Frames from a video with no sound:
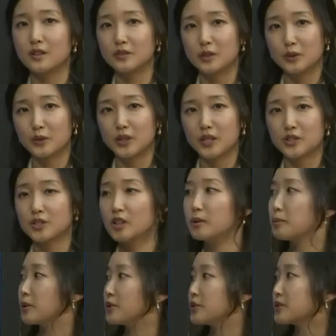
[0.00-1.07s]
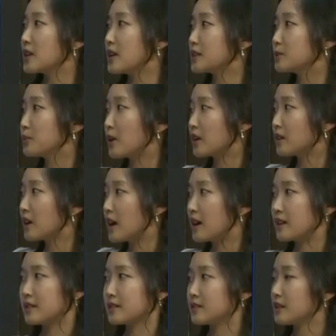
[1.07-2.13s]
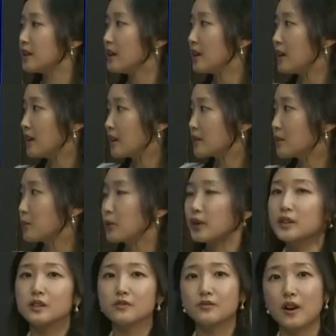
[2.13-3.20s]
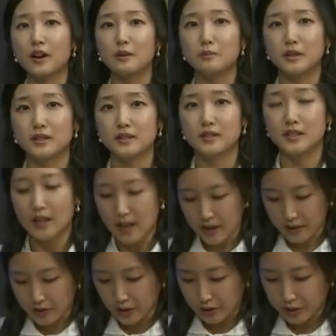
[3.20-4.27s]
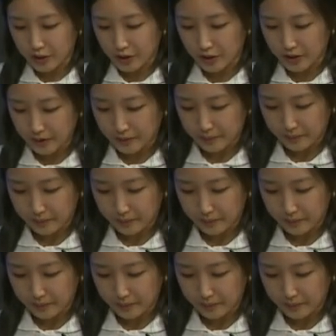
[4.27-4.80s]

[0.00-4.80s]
the Korean chaebols, as well as the work environment and culture.